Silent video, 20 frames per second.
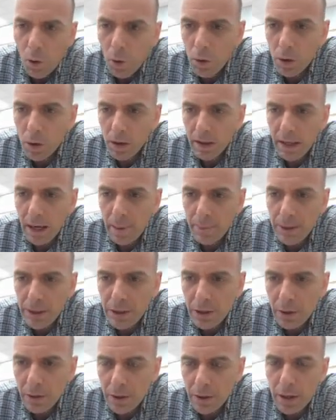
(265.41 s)

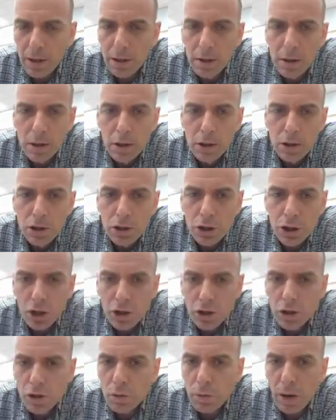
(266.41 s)
Origami Yoda,
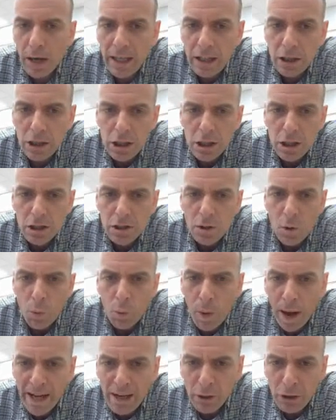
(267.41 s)
should Dwight.
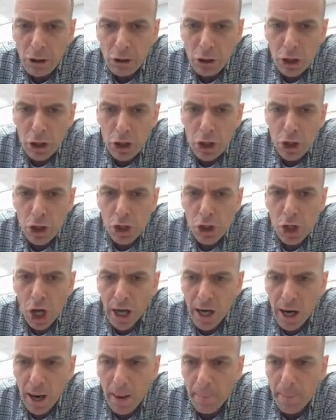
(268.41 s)
Why don't you just
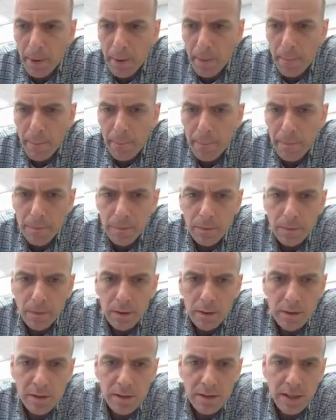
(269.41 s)
shut up?
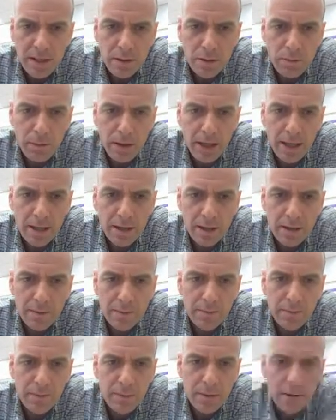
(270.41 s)
said Dwight.
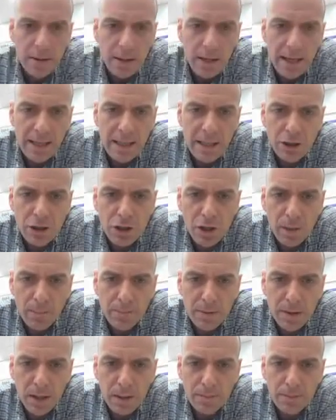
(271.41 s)
And he
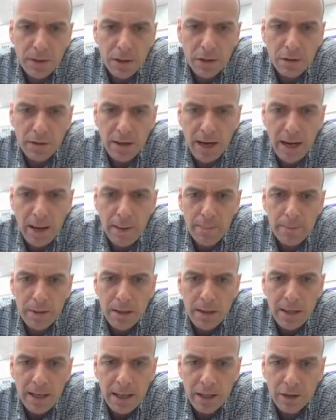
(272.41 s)
jumped up to grab
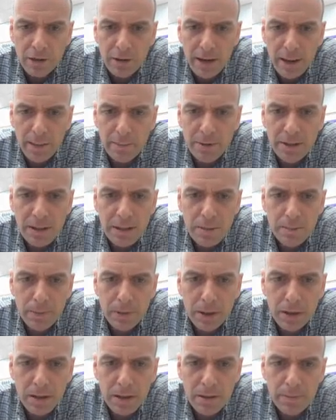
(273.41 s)
and grabbed his
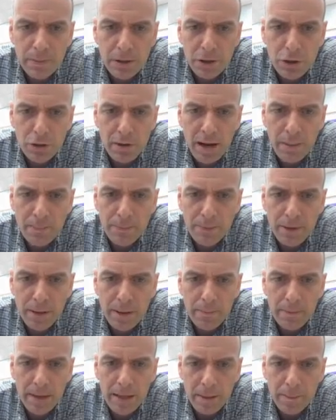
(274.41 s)
books, but dropped
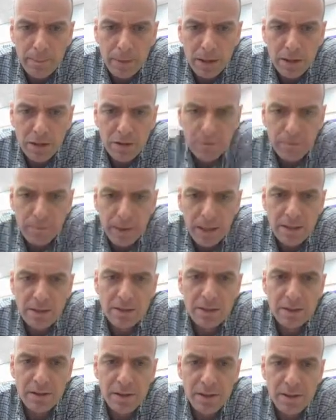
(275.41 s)
them and a bunch of
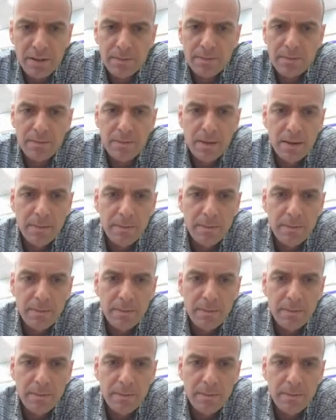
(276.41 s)
pencils.